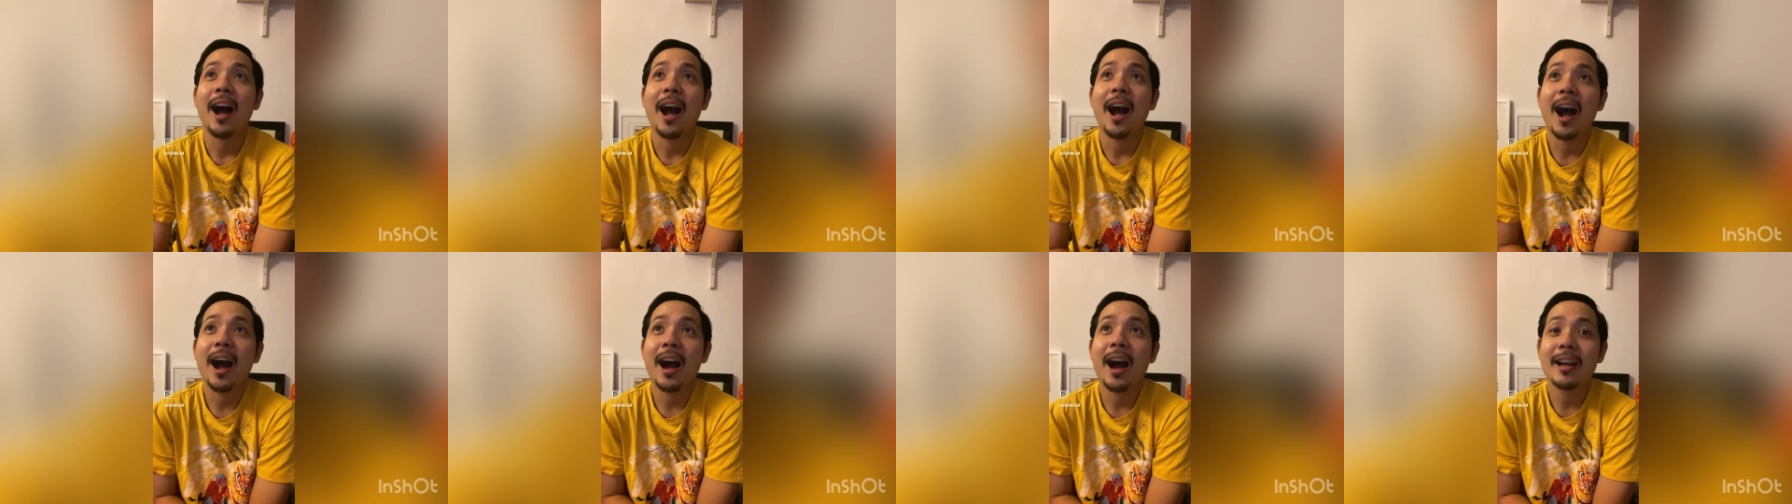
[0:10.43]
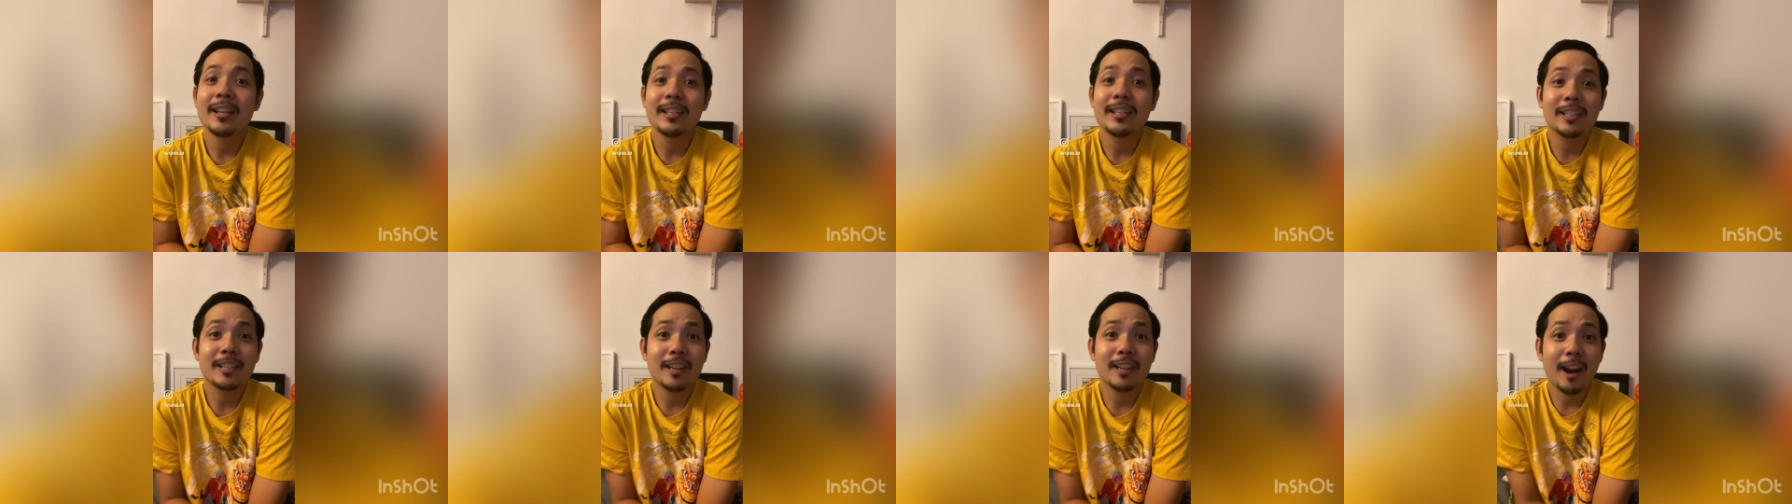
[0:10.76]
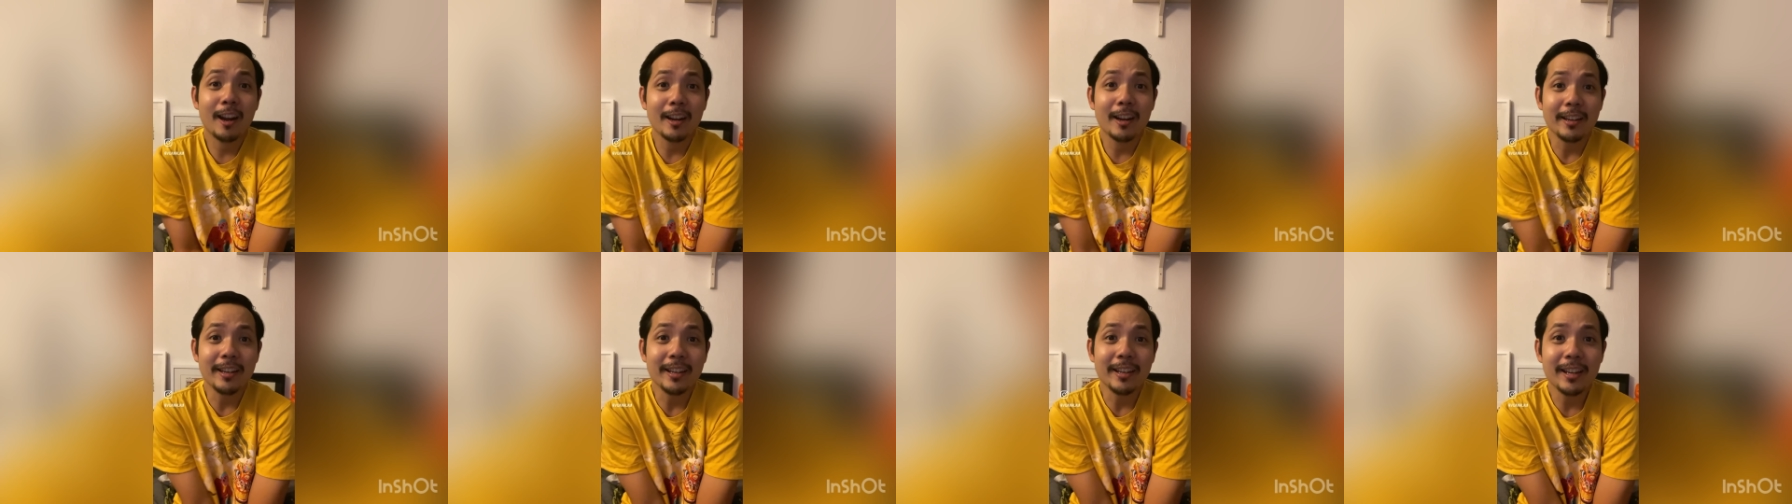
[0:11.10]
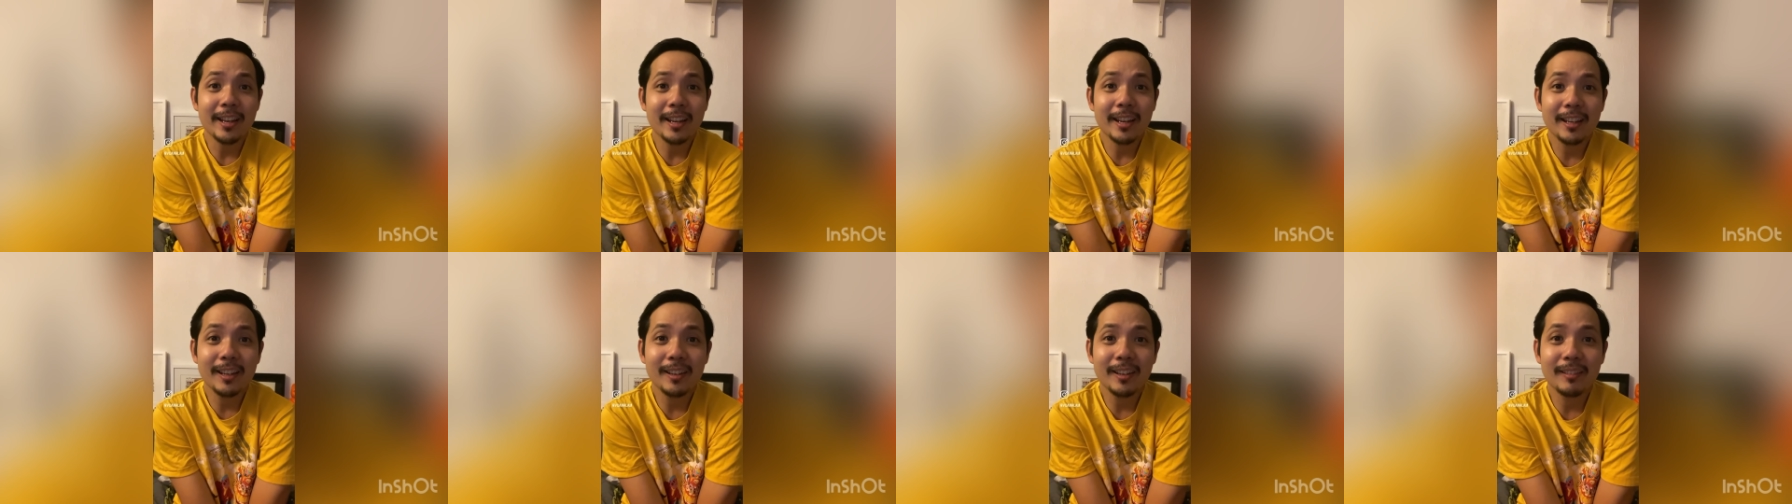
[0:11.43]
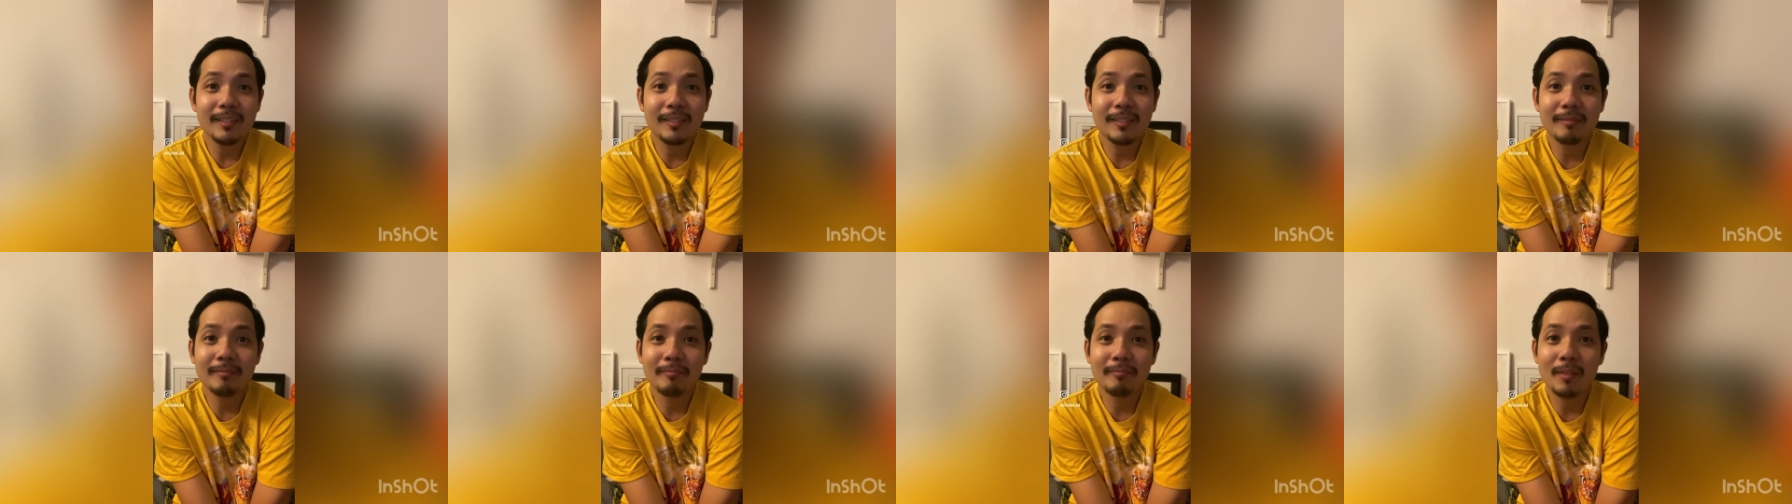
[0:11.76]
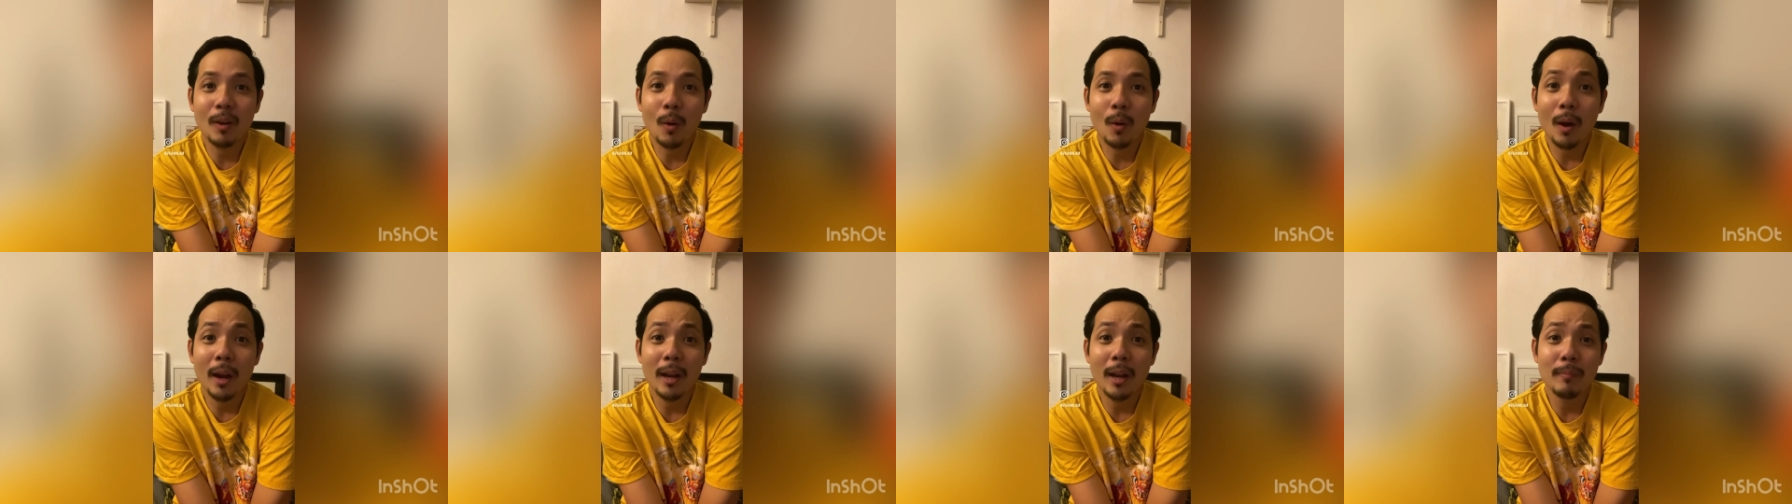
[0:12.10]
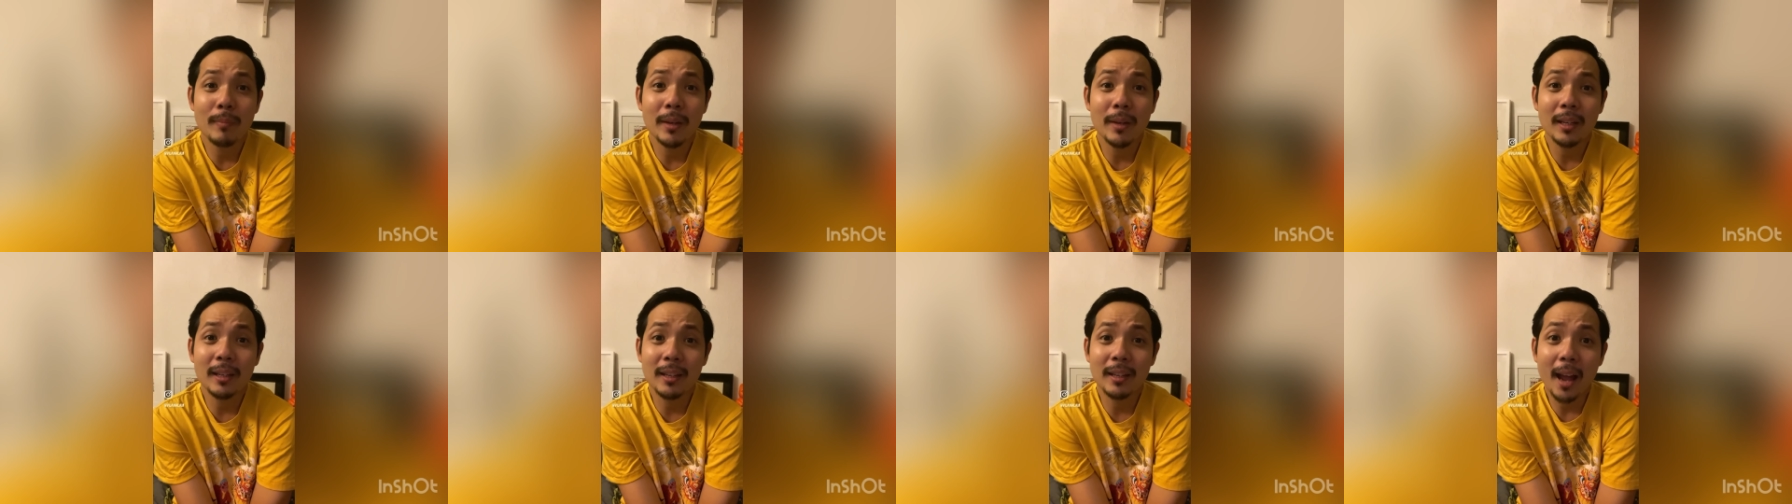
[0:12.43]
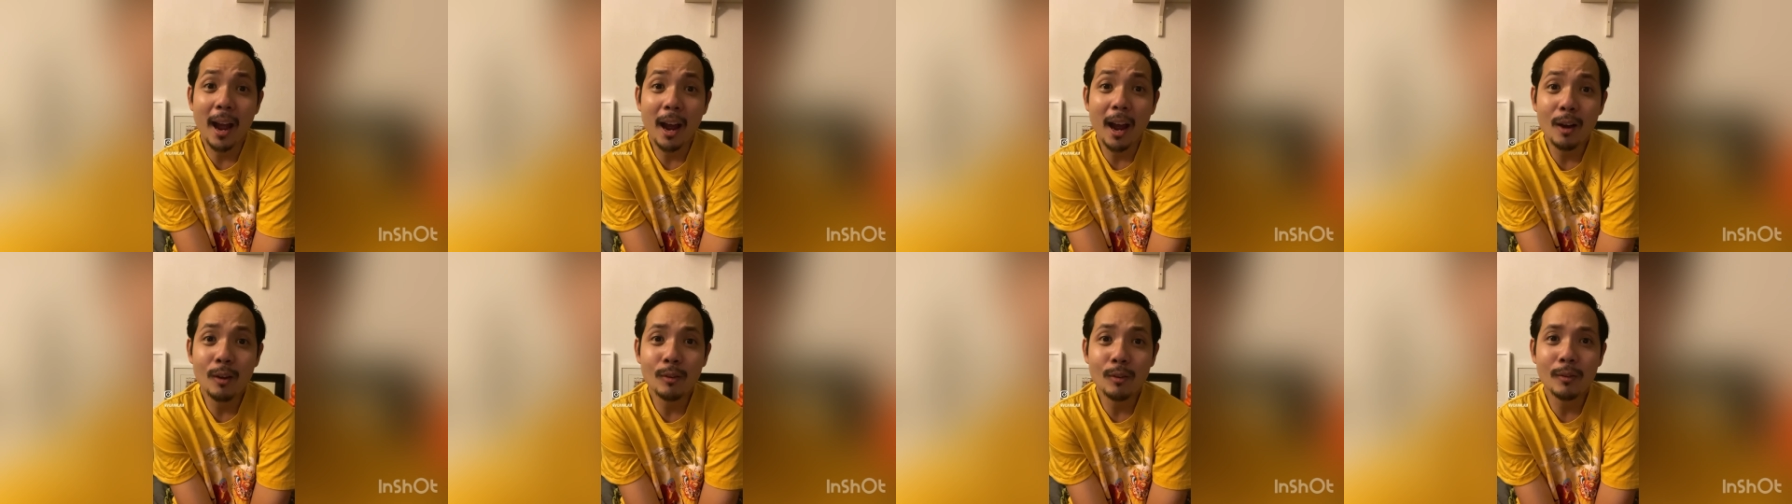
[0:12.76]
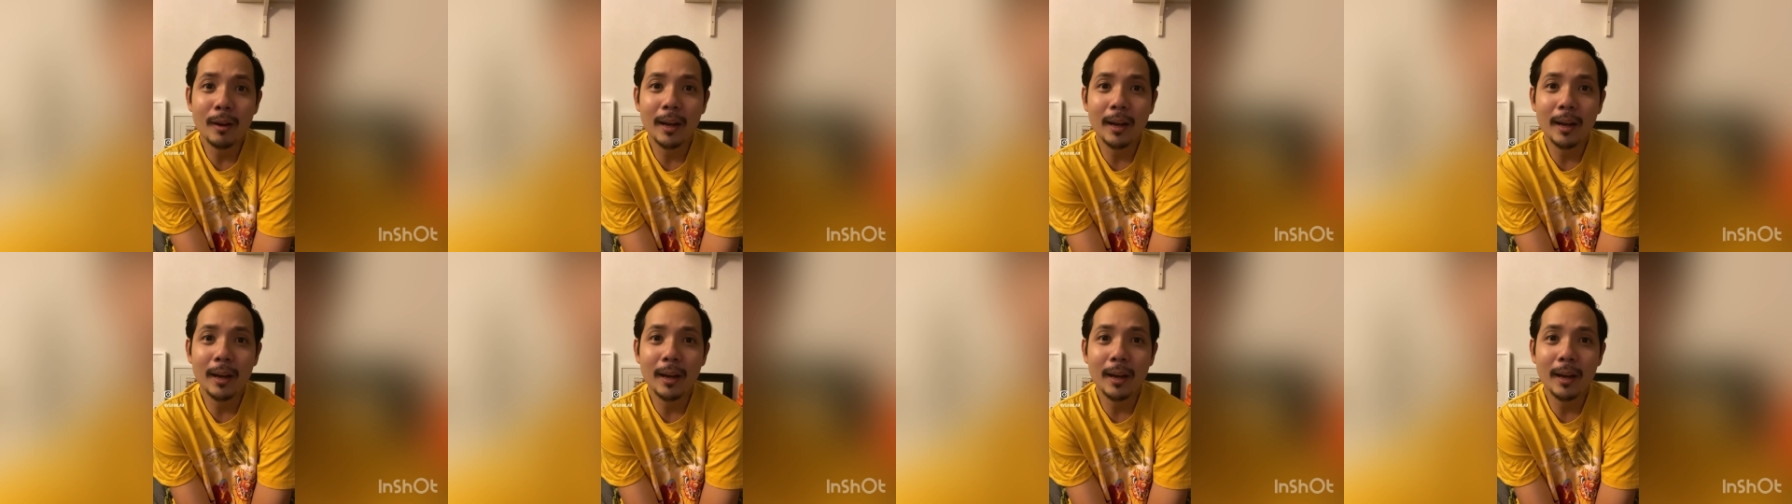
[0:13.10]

I start eating quite a bit now.